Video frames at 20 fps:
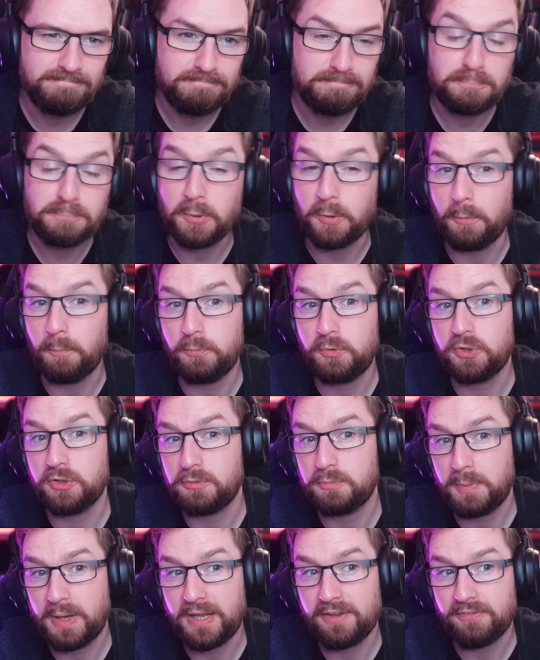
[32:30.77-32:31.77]
But just
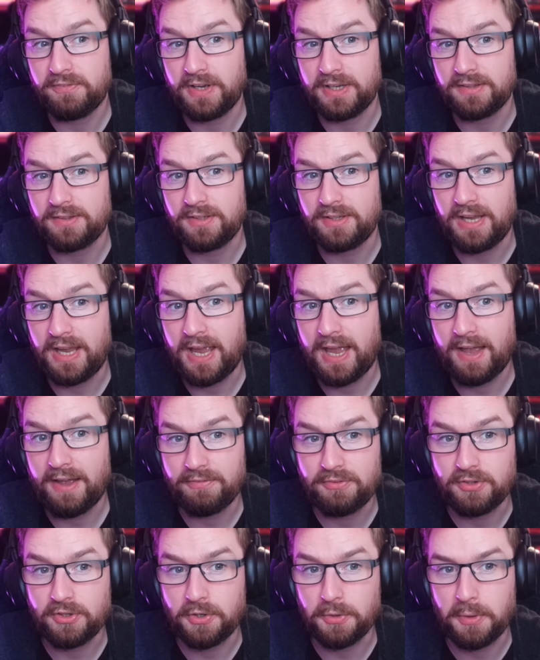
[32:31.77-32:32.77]
by the fact that you have
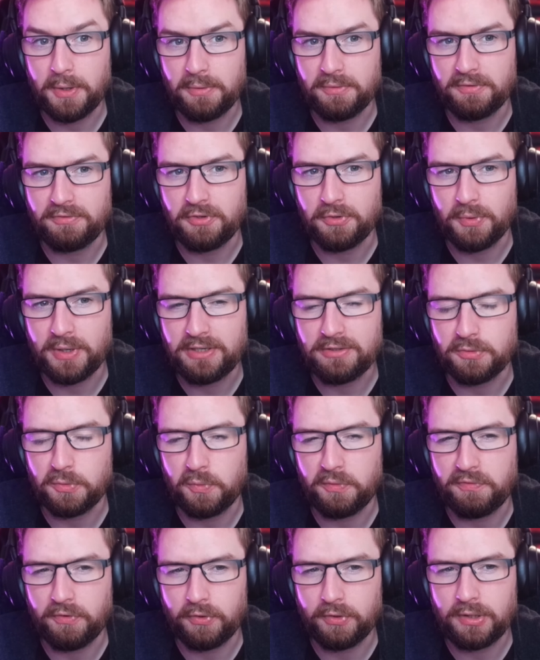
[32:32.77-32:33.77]
to go out of your way to
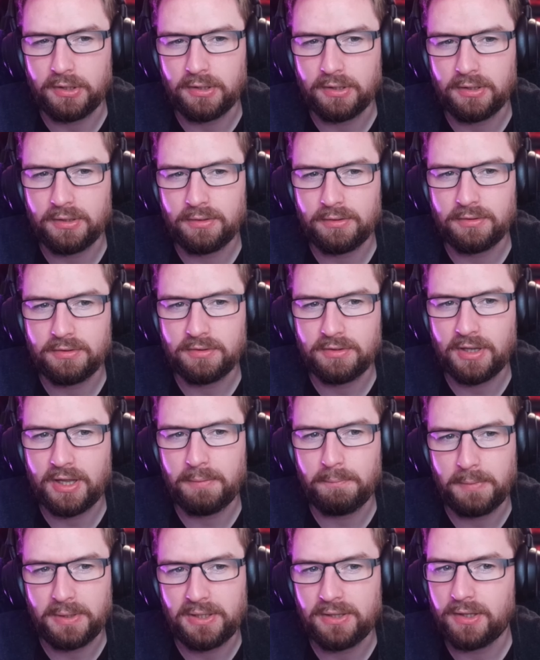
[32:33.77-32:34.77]
avoid it, does that
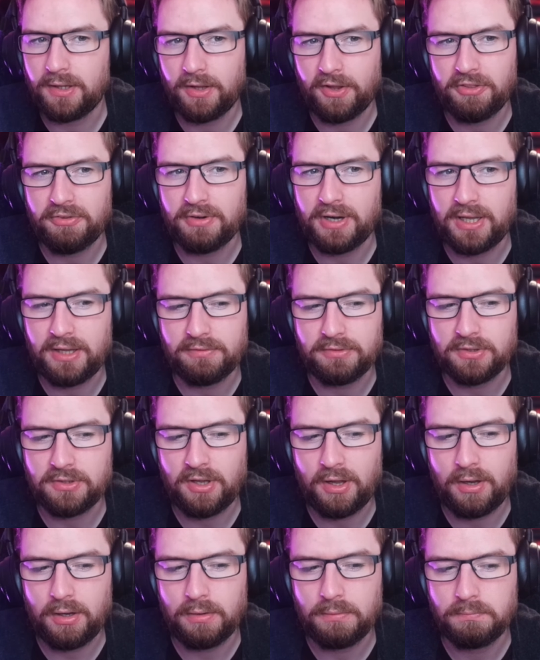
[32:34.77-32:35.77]
mean that the threat level's
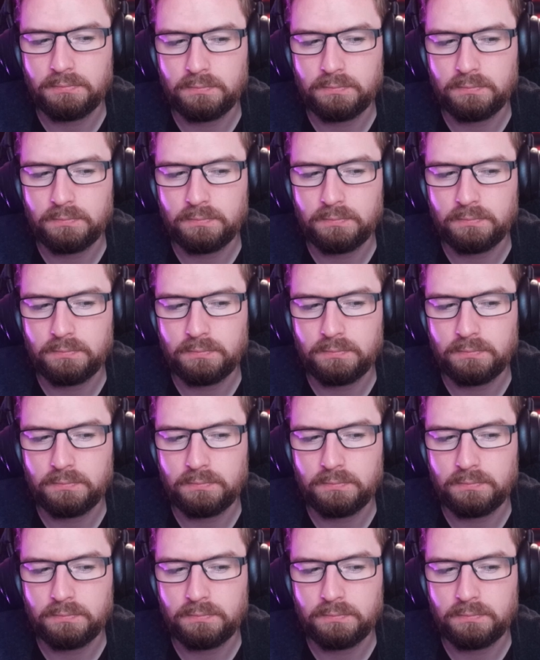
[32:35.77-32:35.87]
higher?